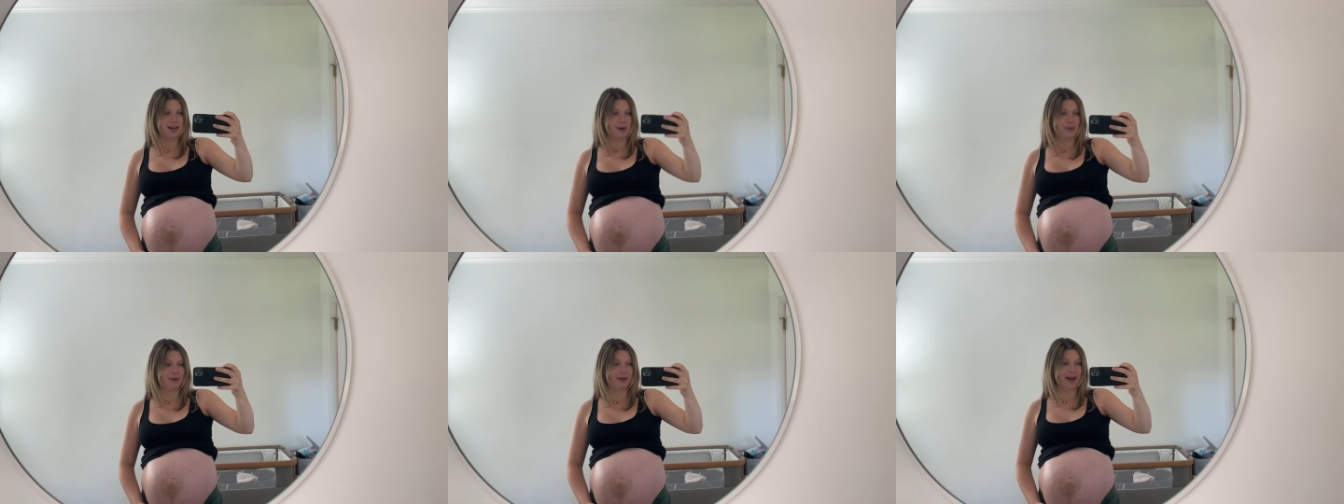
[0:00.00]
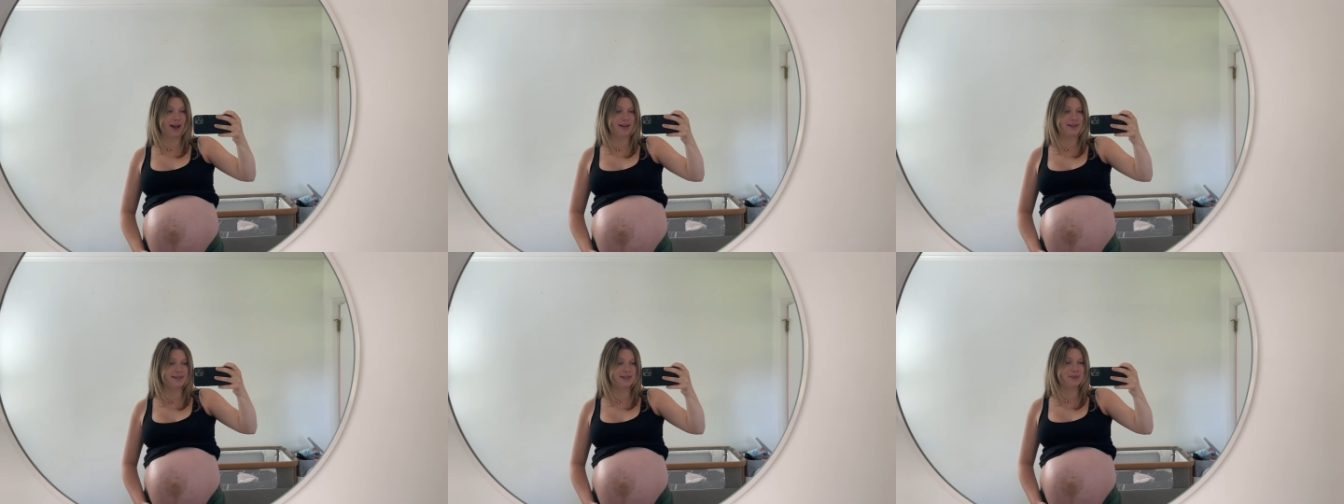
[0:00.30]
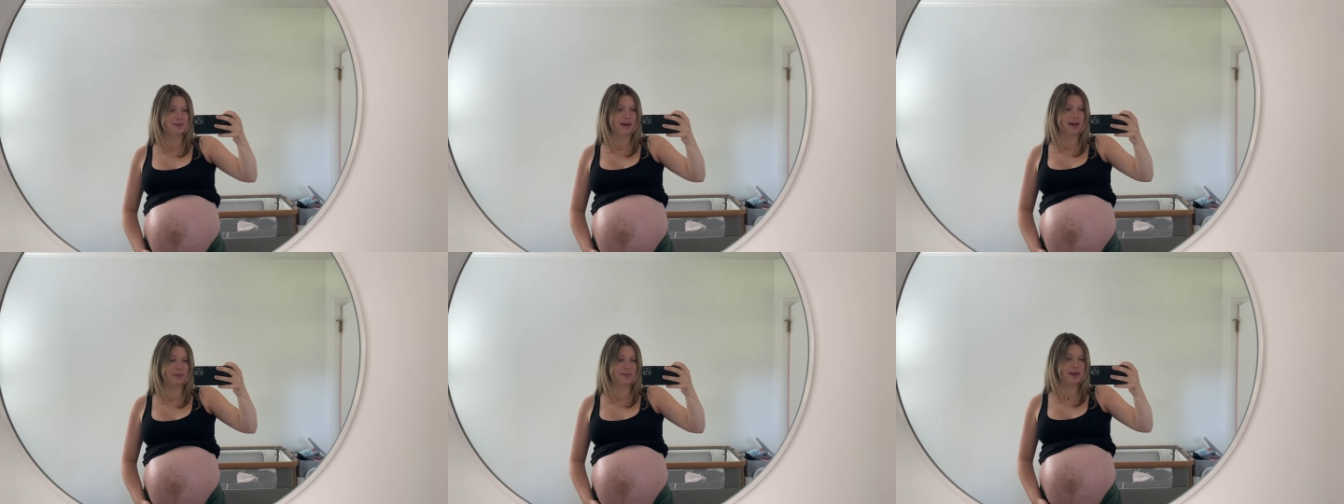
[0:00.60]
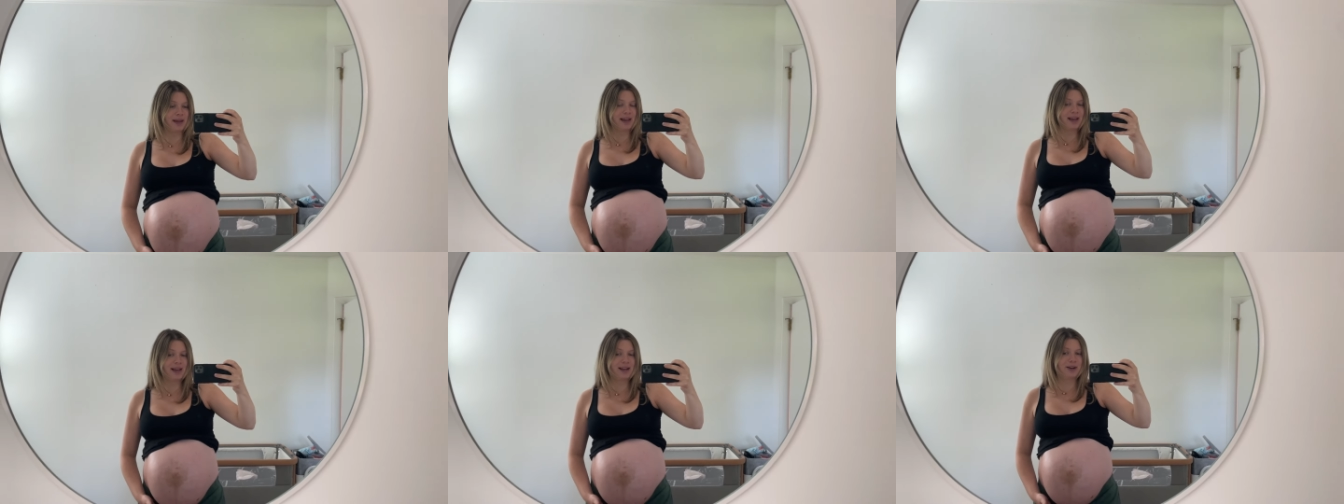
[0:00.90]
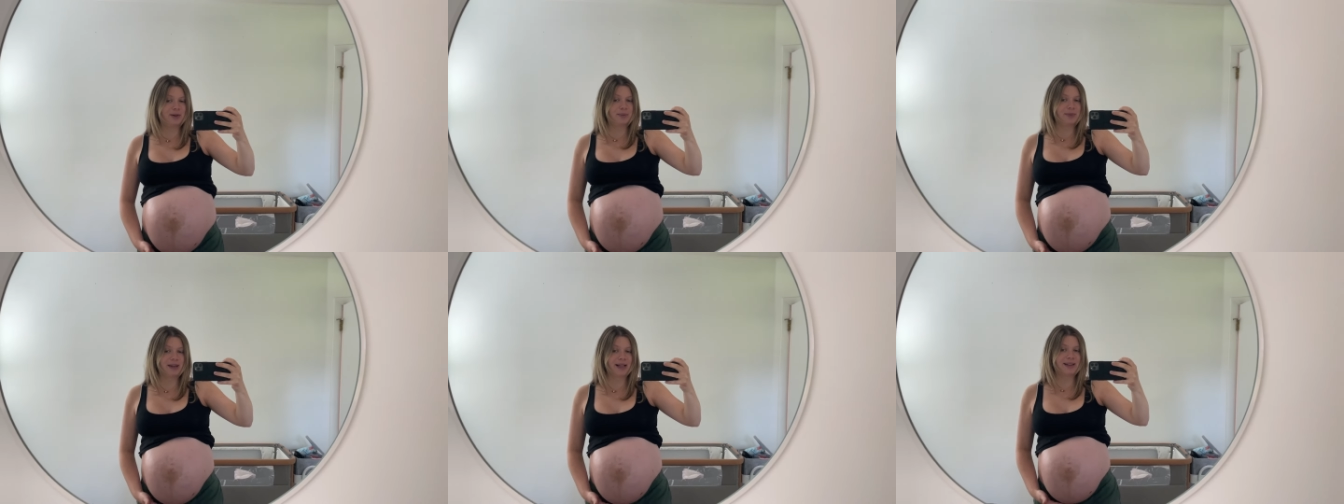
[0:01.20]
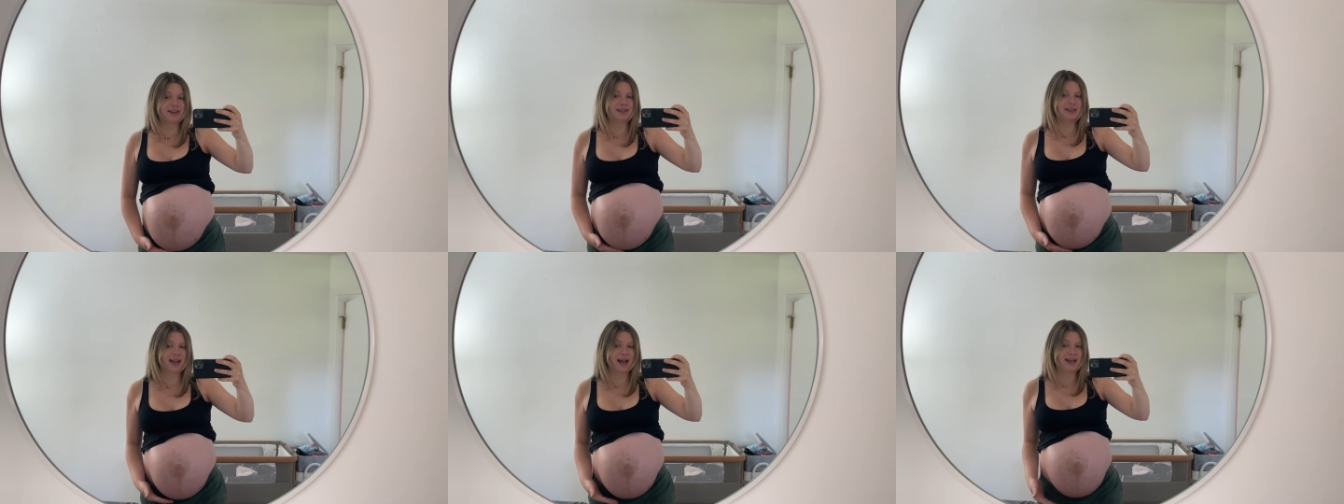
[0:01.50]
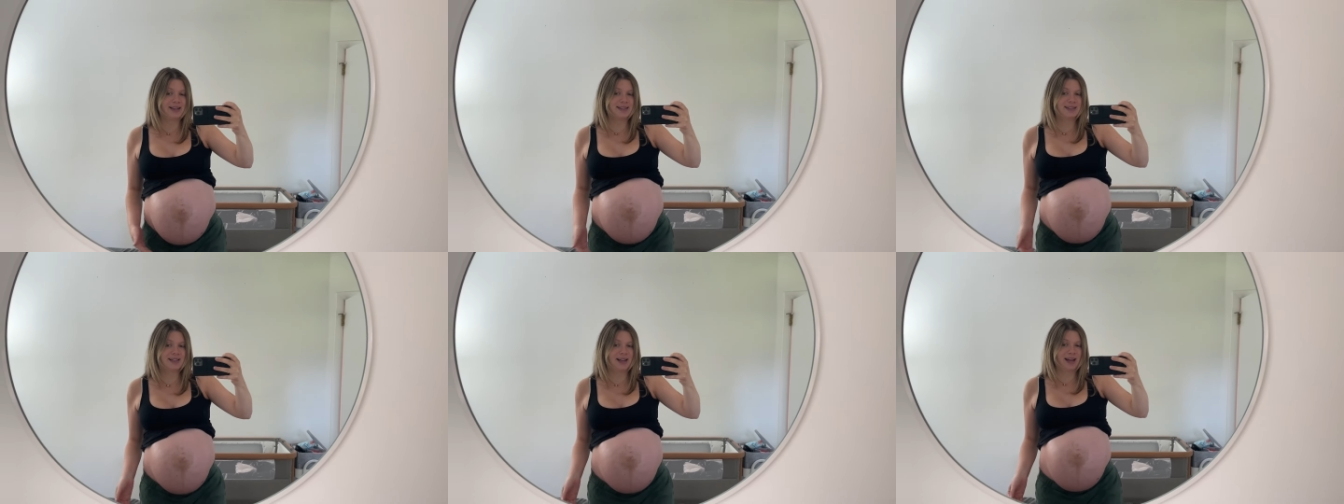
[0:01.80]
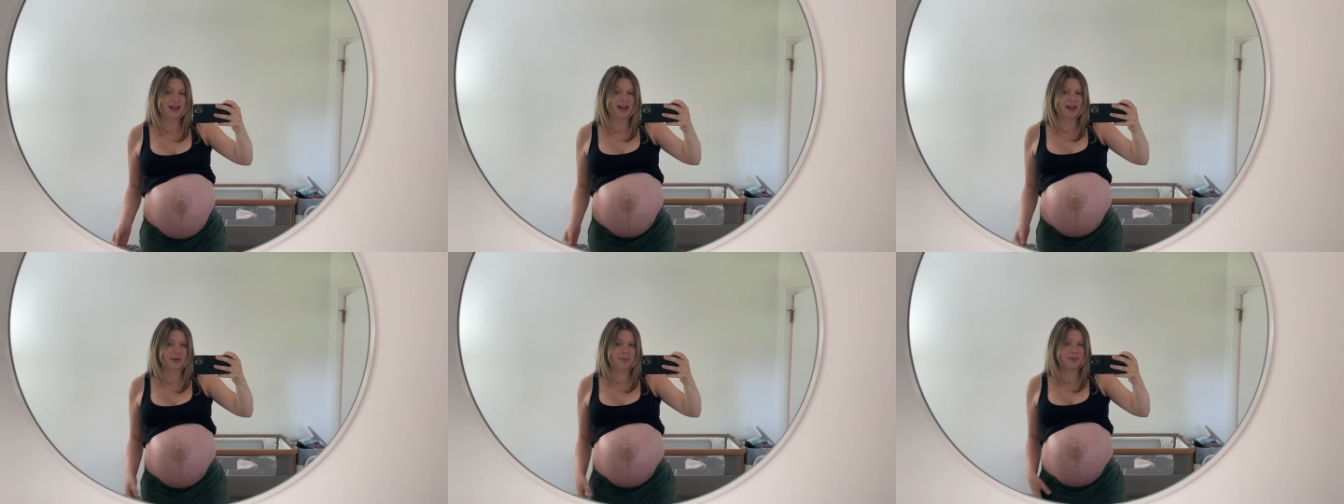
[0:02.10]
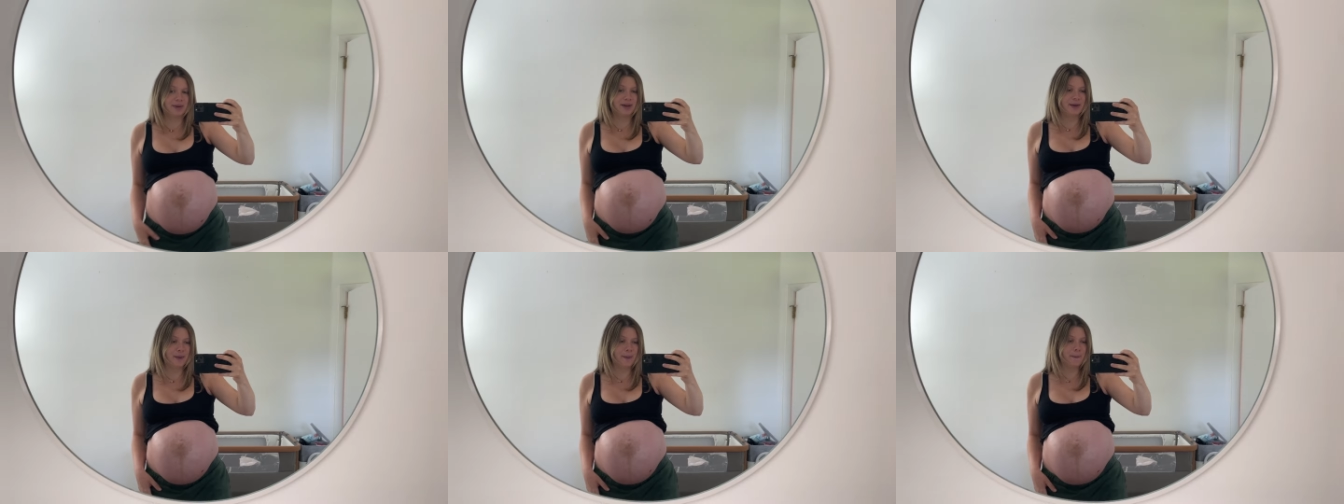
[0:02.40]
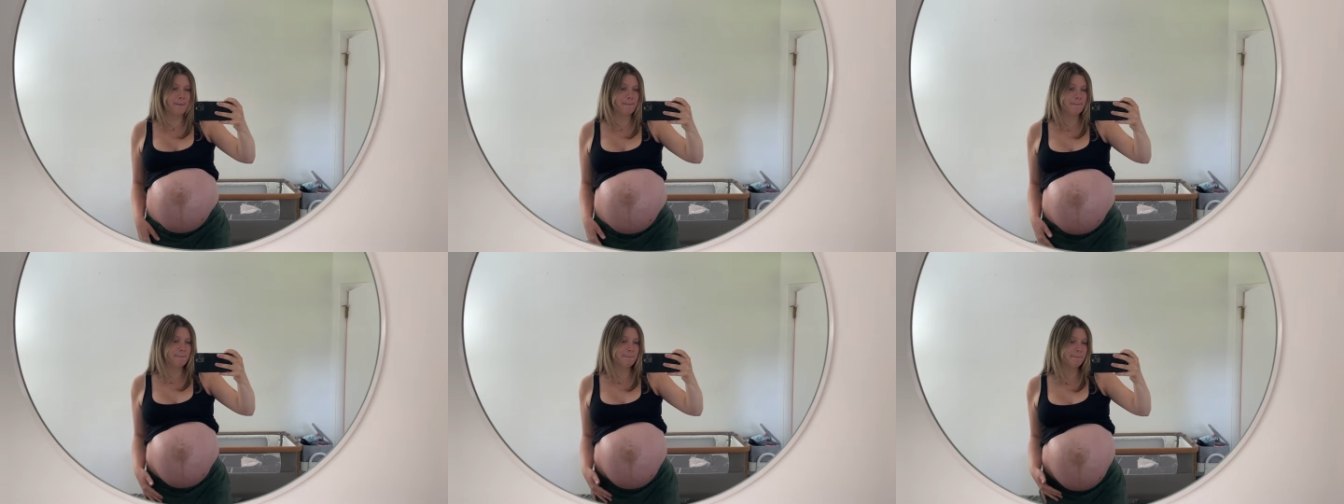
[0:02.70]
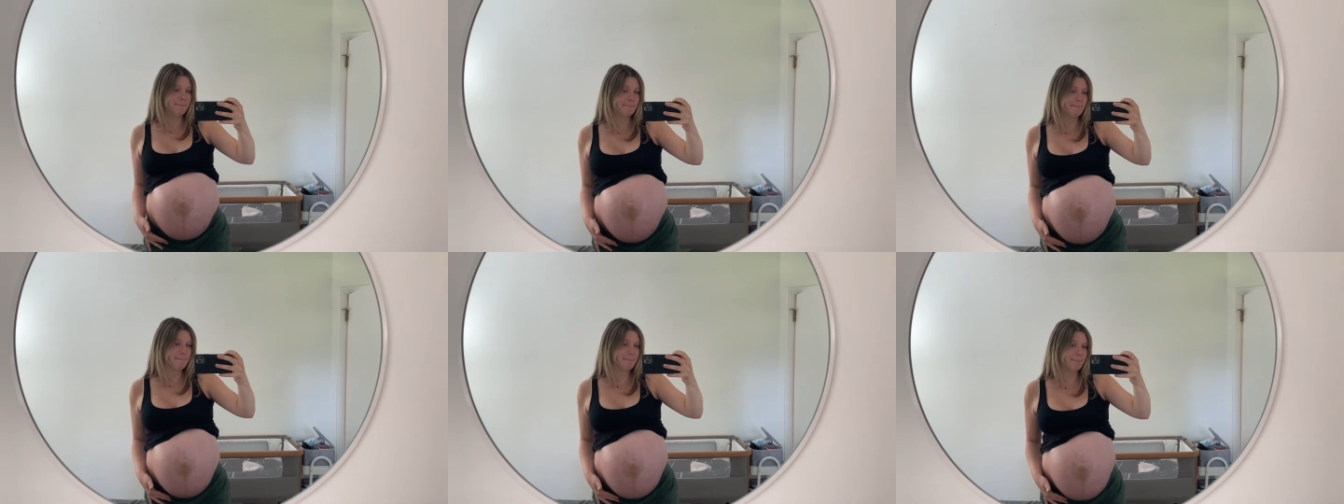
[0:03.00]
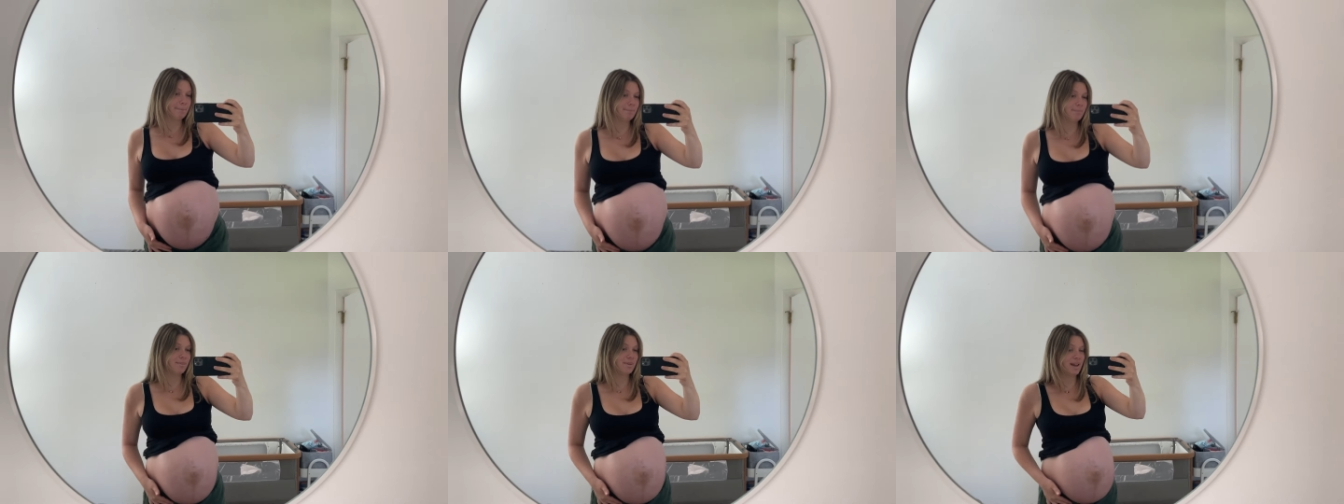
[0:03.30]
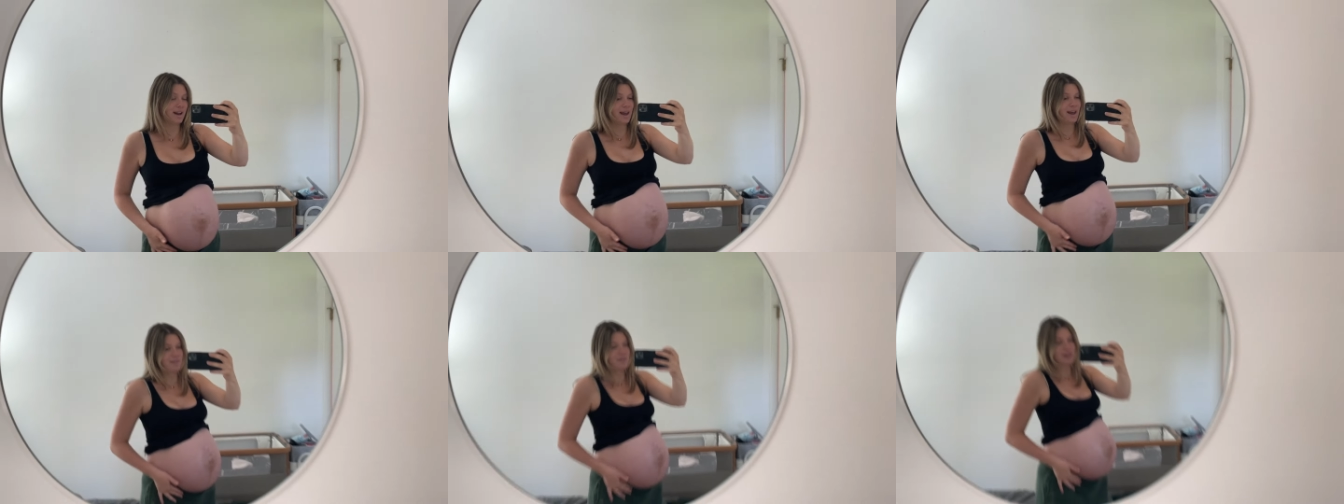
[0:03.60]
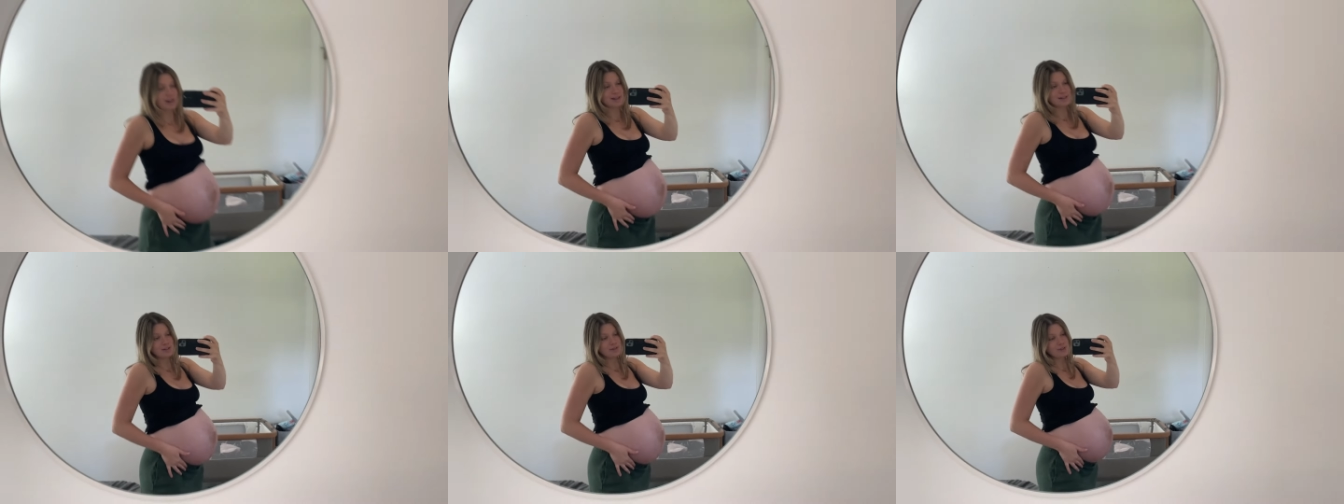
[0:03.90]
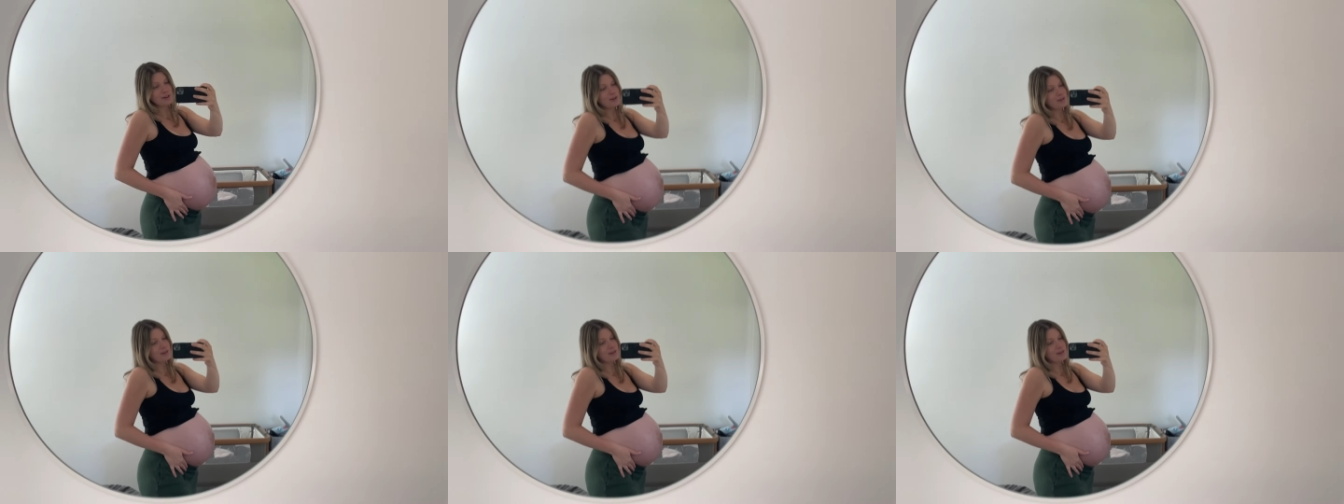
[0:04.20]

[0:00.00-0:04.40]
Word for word: our last baby it'll be like the last time that I ever get to feel